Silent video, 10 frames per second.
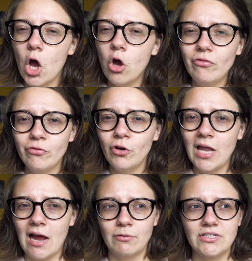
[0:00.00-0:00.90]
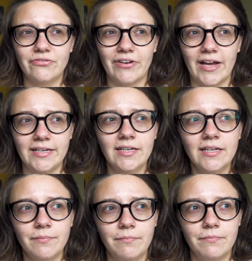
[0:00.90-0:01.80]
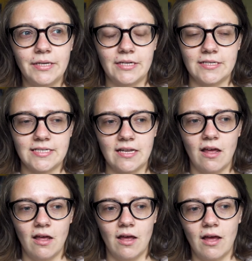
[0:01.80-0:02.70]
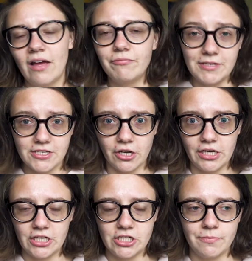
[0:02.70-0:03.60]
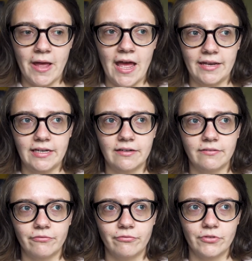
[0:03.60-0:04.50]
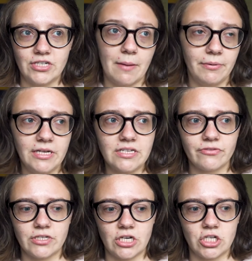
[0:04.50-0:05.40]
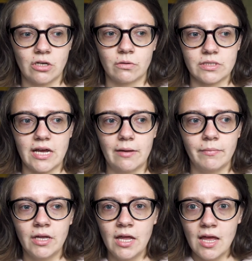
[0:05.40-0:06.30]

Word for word: Overall, I was fine, because I've been studying Japan and Japanese for such a long time.